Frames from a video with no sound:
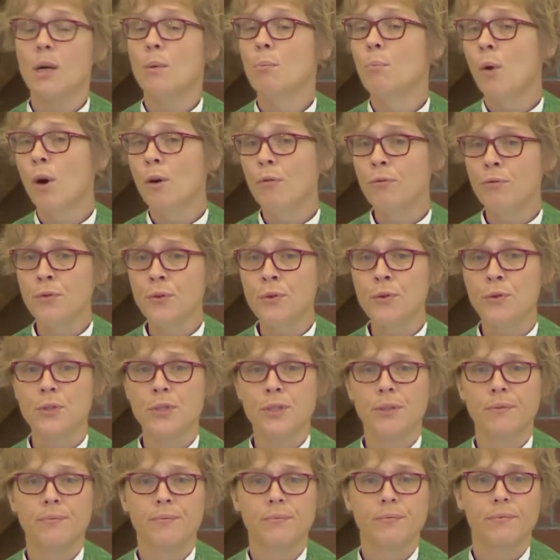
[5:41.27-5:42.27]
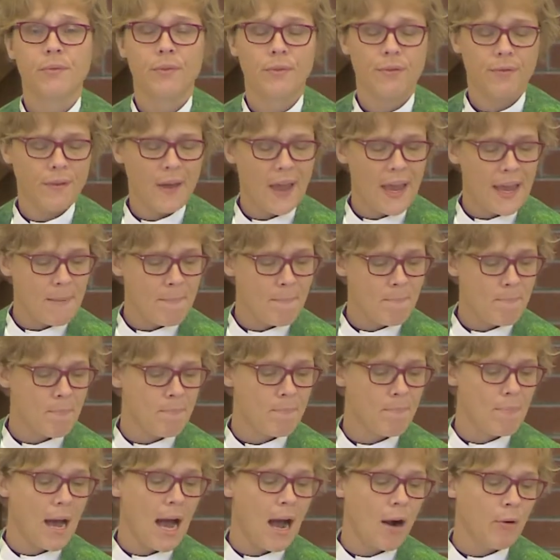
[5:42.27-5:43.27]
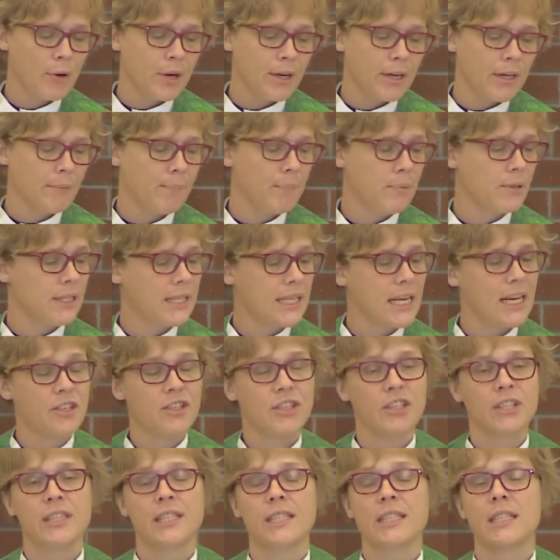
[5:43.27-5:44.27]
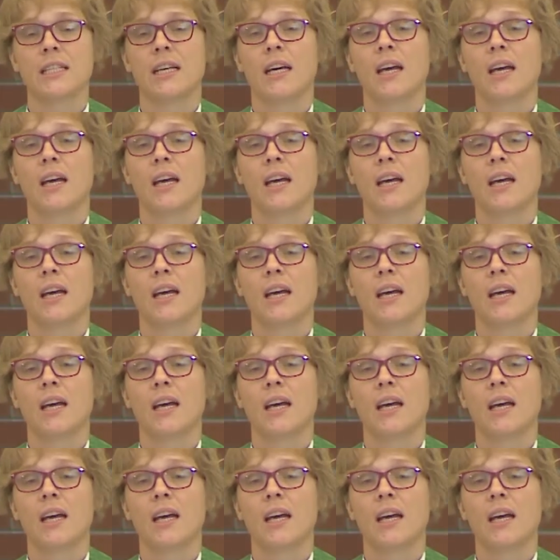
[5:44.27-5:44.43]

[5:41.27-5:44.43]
more food, fame, power, possessions,